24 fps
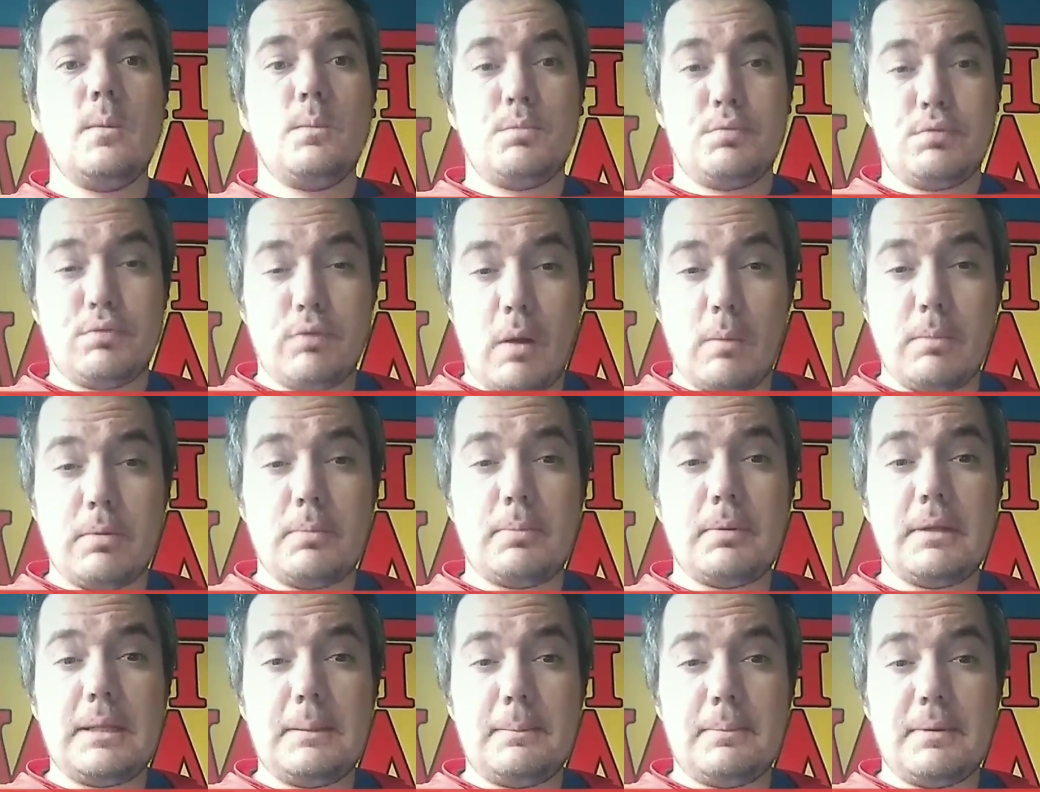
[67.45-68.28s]

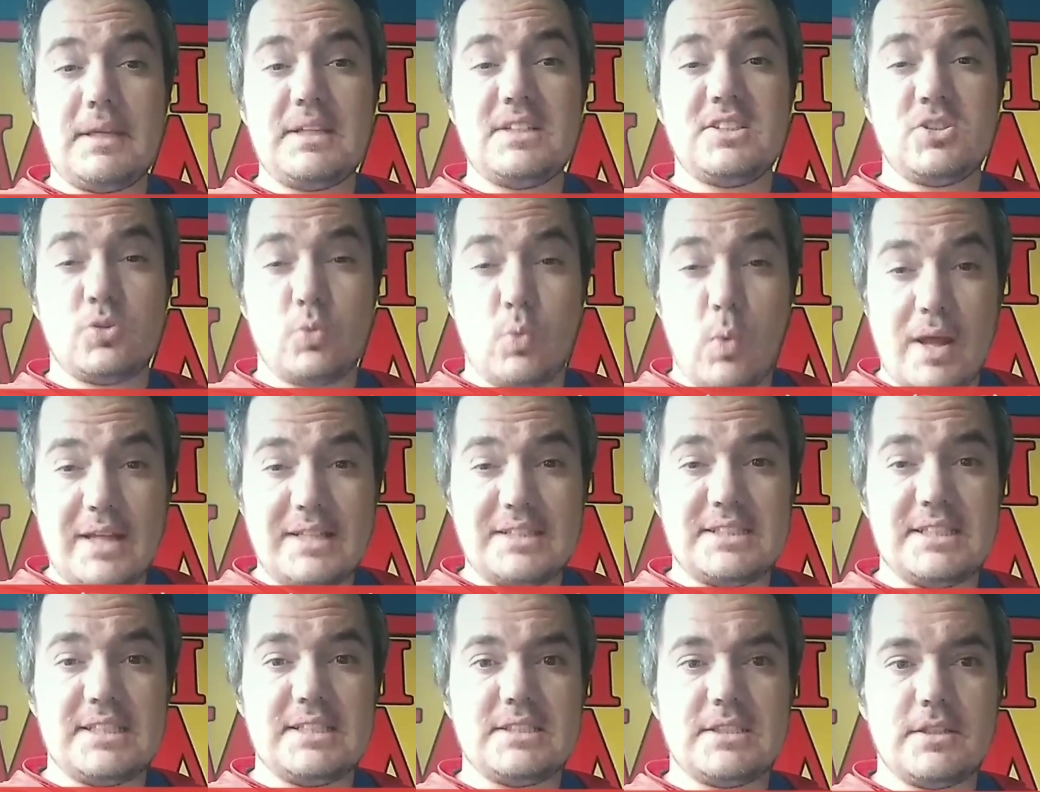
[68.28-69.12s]
probably be
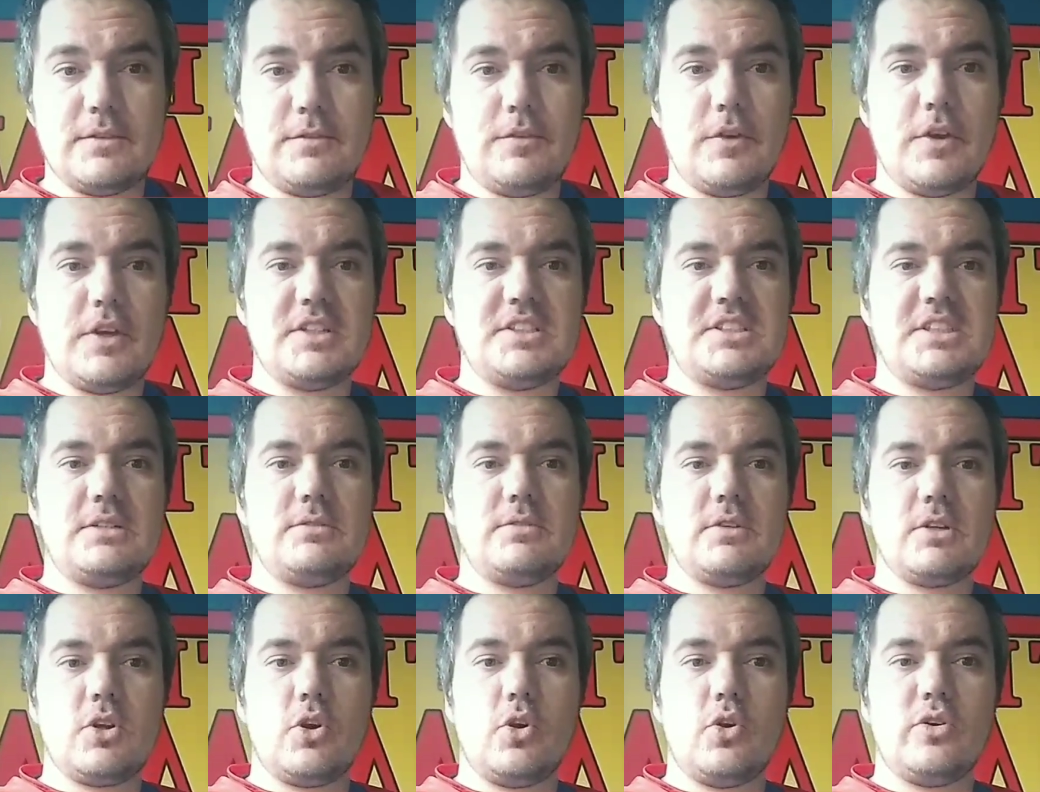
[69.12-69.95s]
20 to 30
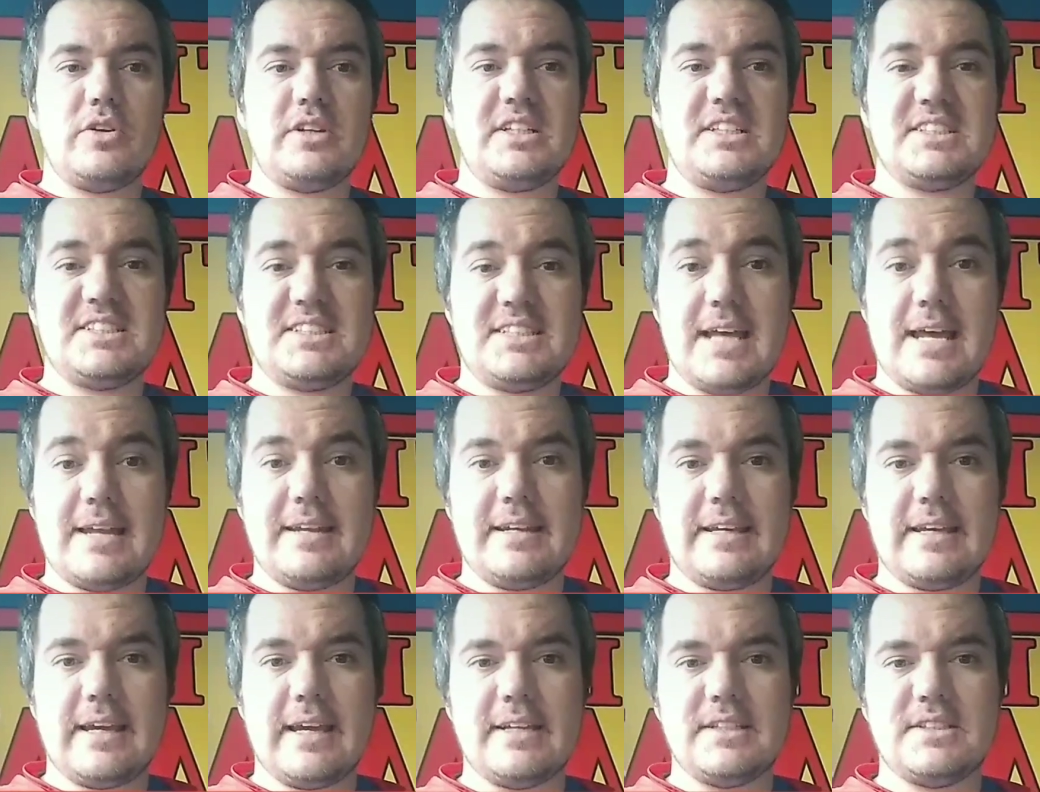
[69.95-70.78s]
recordings
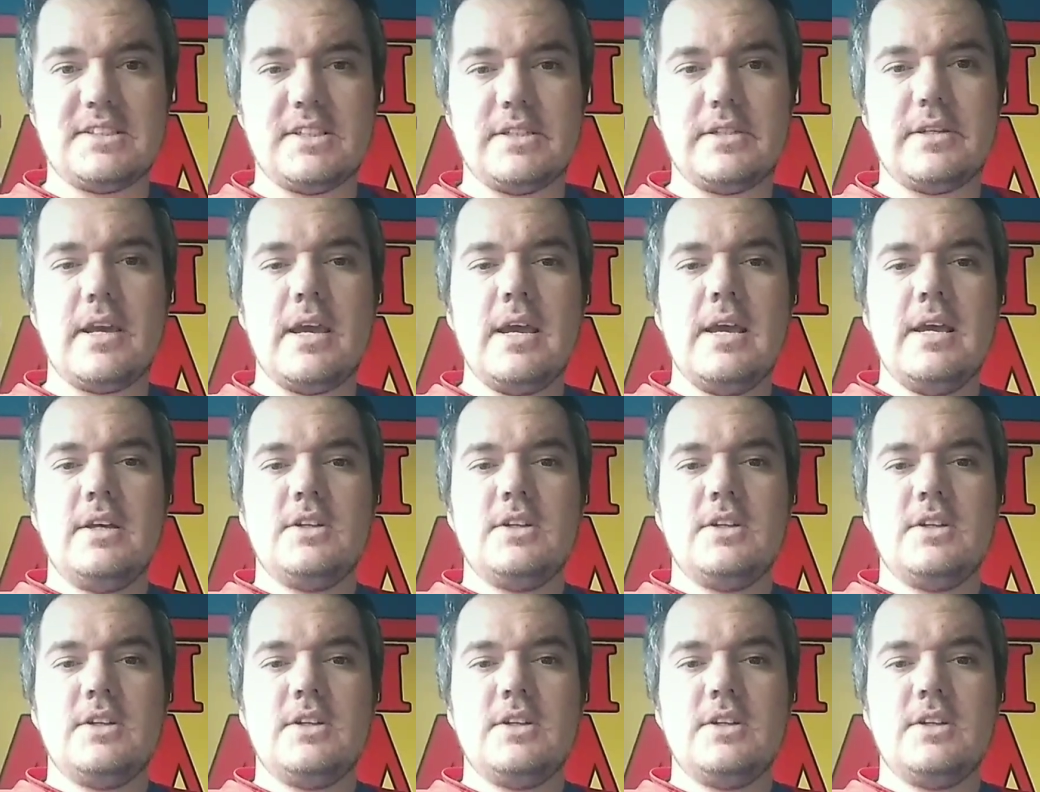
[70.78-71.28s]
dedicated